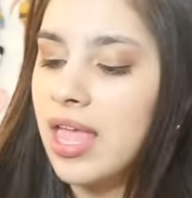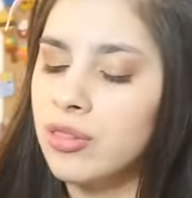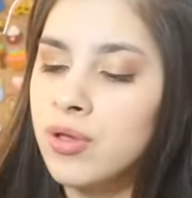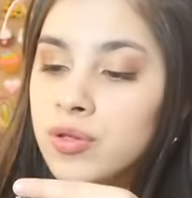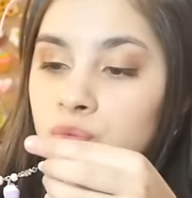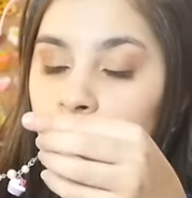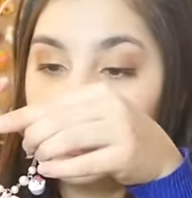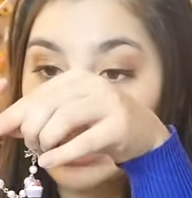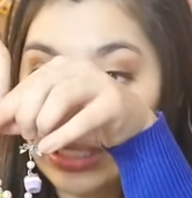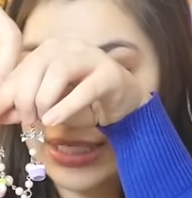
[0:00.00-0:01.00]
It looks
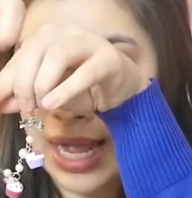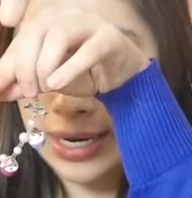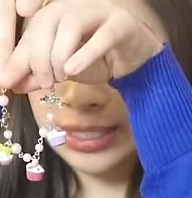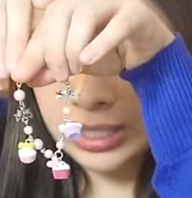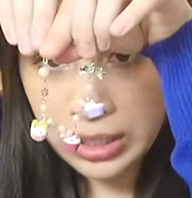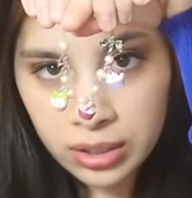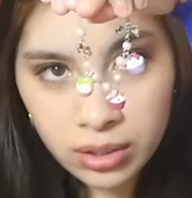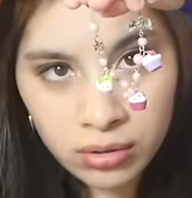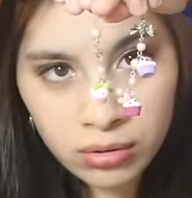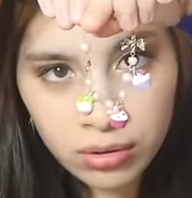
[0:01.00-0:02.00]
really tiny.
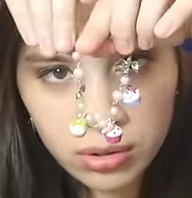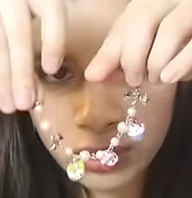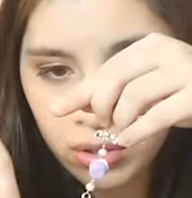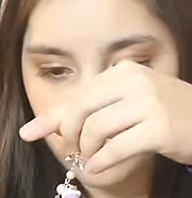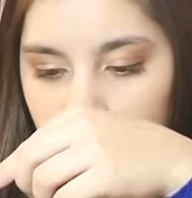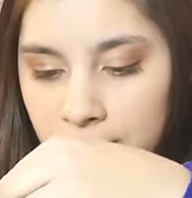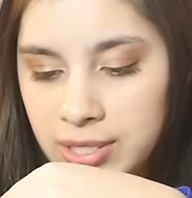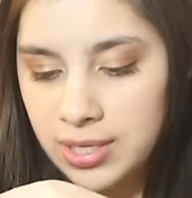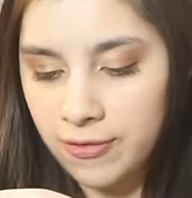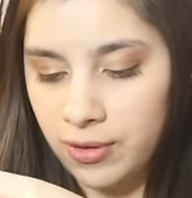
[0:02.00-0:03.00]
Let me
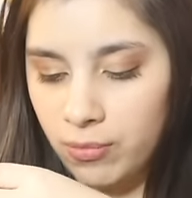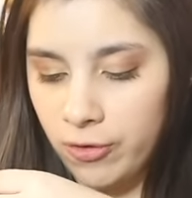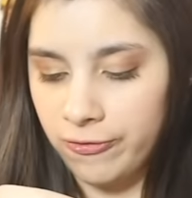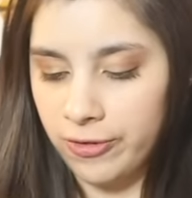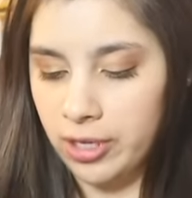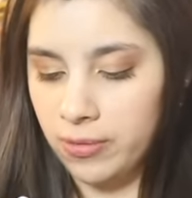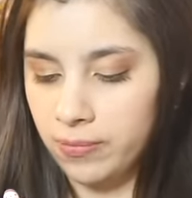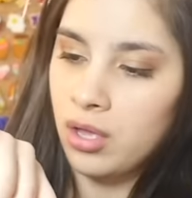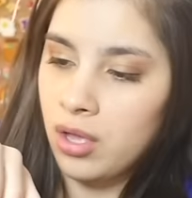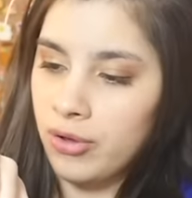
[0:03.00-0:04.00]
see if it will fit.
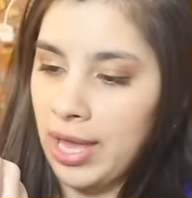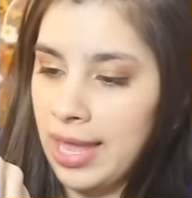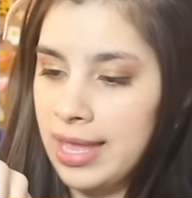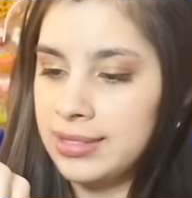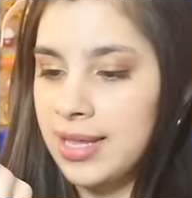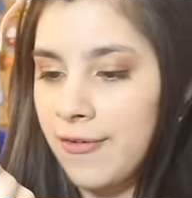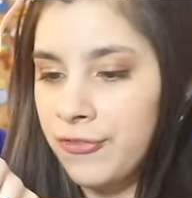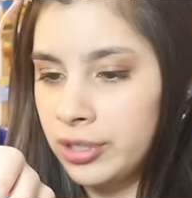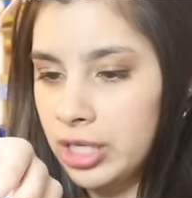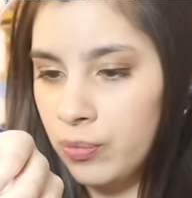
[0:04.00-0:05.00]
Okay, it
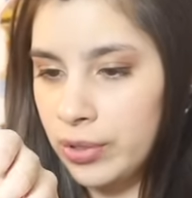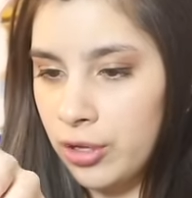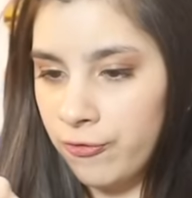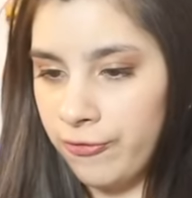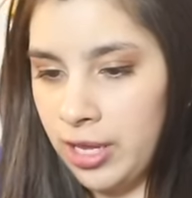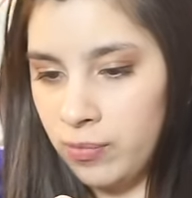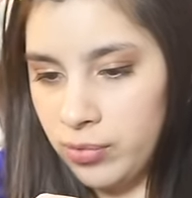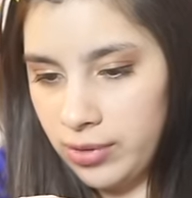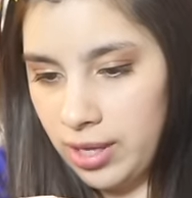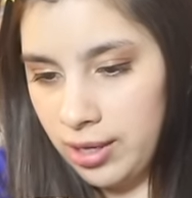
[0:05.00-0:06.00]
definitely will fit
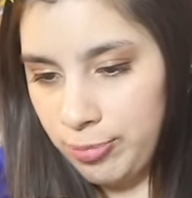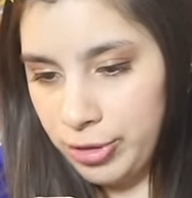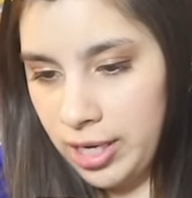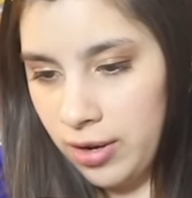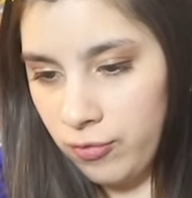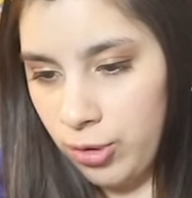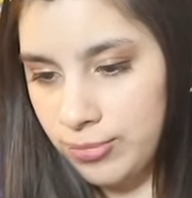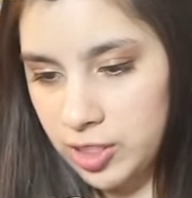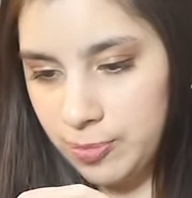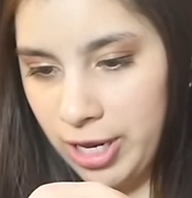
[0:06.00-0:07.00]
with like plenty of room
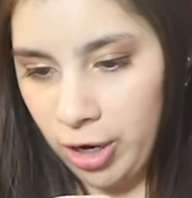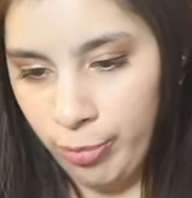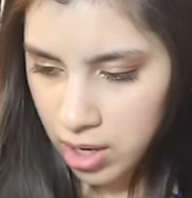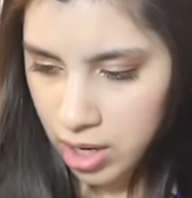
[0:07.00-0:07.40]
to spare.